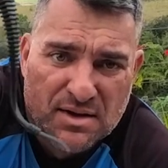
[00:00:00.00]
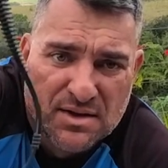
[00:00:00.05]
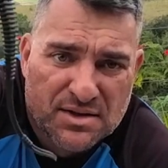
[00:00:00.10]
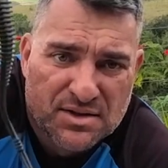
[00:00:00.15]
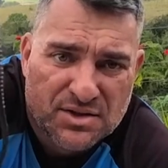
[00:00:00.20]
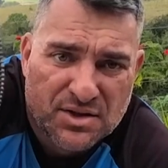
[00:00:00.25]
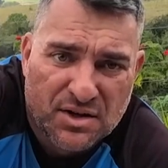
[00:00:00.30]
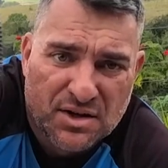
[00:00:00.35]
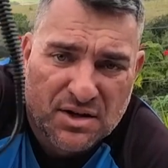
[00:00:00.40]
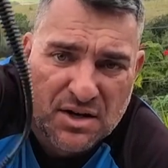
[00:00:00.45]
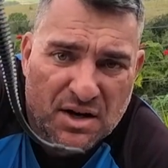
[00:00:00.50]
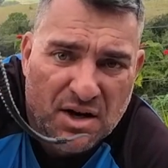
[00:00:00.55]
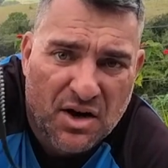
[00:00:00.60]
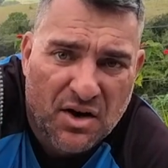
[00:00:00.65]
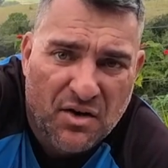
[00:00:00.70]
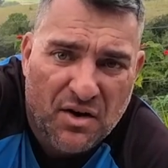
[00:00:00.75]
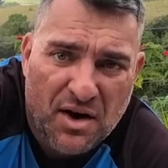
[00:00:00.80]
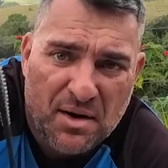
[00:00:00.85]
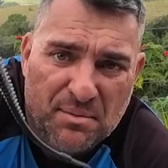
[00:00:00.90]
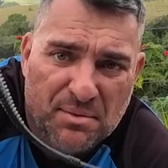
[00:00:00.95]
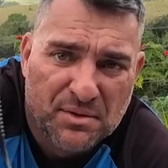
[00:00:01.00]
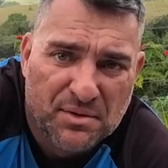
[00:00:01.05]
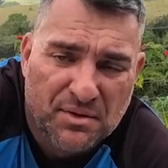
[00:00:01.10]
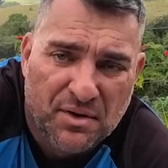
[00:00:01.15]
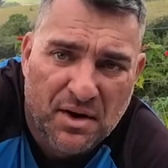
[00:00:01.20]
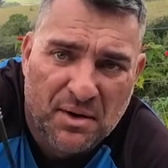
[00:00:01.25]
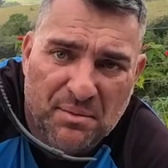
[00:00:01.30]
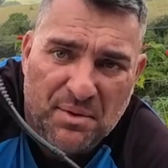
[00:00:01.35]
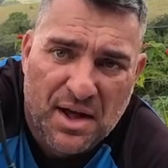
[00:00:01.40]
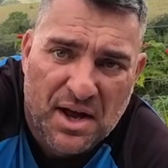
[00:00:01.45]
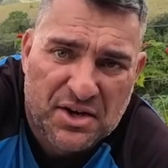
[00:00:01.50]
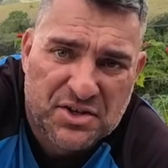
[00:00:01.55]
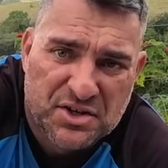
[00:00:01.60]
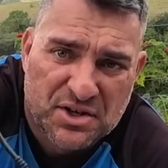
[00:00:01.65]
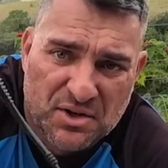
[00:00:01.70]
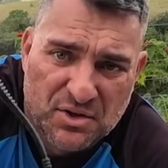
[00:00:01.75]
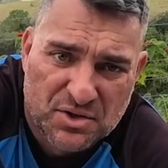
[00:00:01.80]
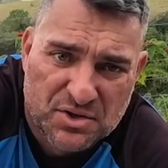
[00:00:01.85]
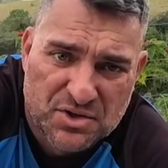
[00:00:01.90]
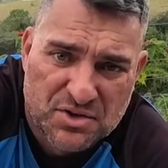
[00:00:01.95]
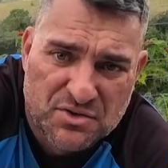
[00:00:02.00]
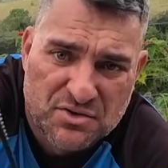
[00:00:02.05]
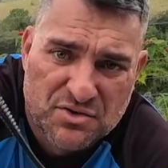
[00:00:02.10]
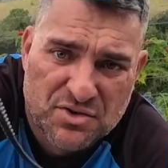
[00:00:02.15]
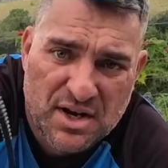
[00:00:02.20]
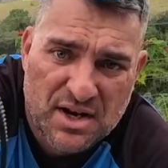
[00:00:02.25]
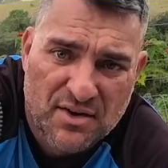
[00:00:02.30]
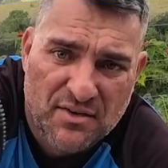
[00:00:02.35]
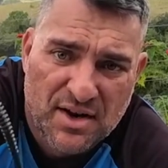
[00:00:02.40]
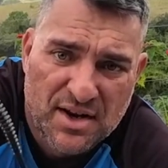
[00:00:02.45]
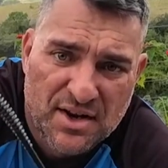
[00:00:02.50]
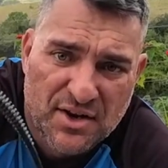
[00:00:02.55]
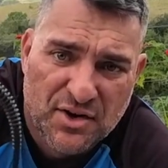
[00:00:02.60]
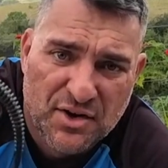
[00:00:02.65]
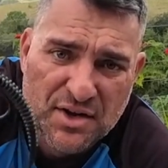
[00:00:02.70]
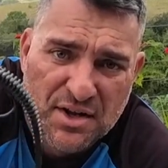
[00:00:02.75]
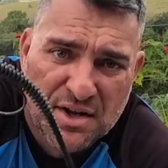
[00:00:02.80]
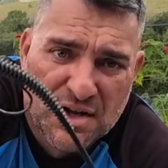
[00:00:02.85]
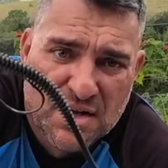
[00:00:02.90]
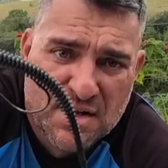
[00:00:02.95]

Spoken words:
It's got an incredible action. Looks really, really good.